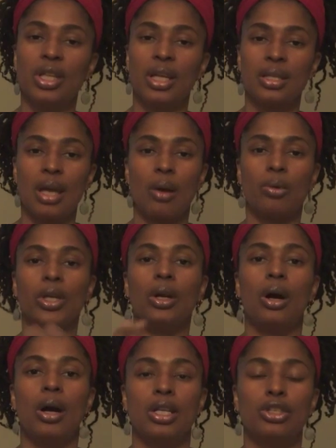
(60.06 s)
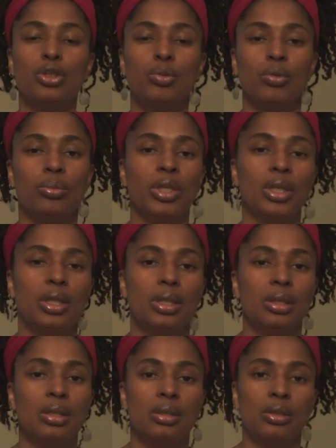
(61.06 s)
that's how we are as human
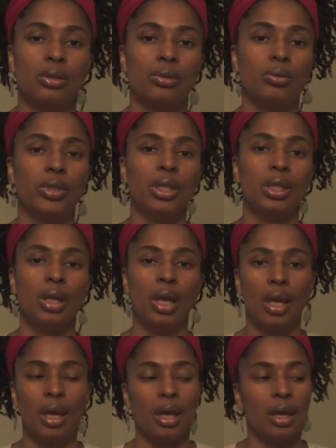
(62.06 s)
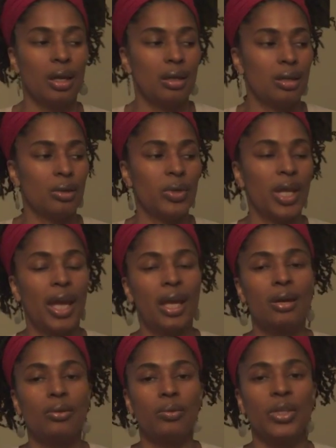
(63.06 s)
beings. You know, we You know, we hang.
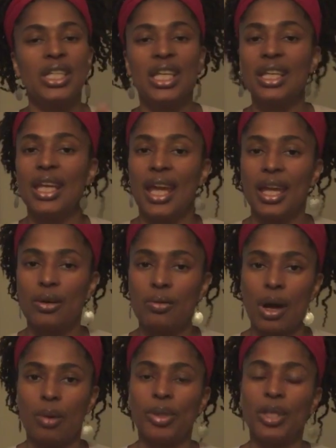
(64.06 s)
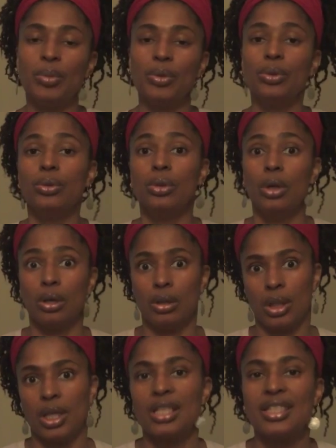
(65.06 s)
We tend to hang around people who are
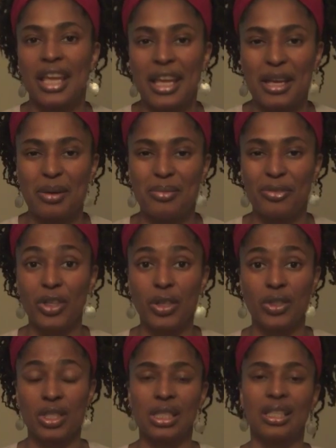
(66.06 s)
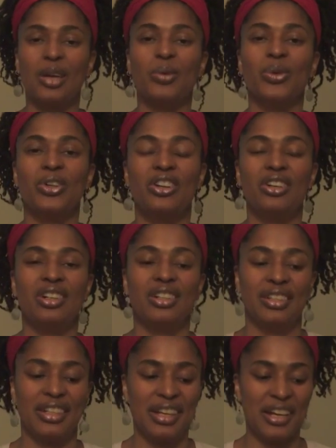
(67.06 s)
on that same frequency that we're
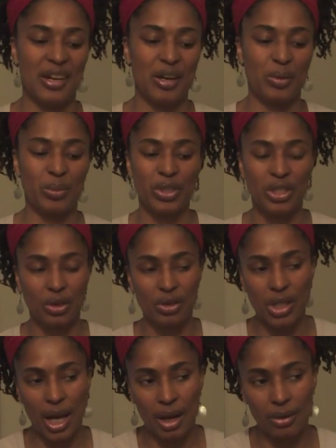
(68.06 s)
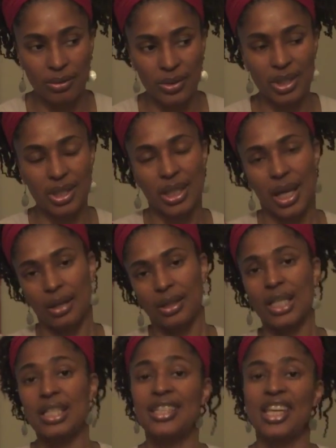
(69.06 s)
on. Um, we search out, we seek out
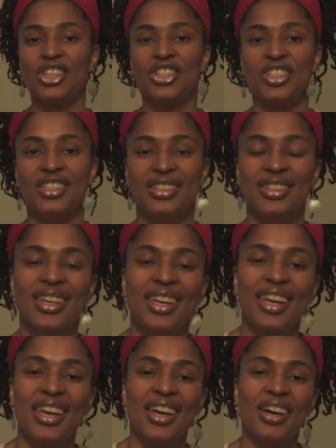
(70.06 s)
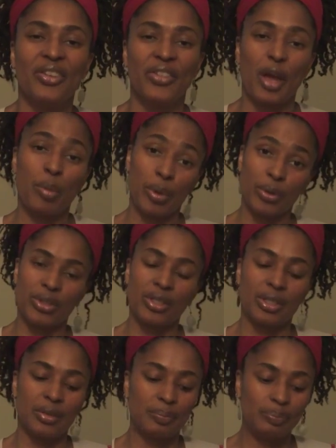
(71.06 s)
that station of that
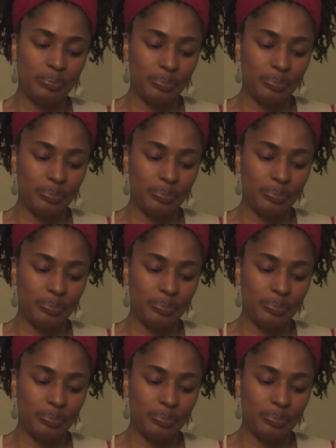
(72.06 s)
person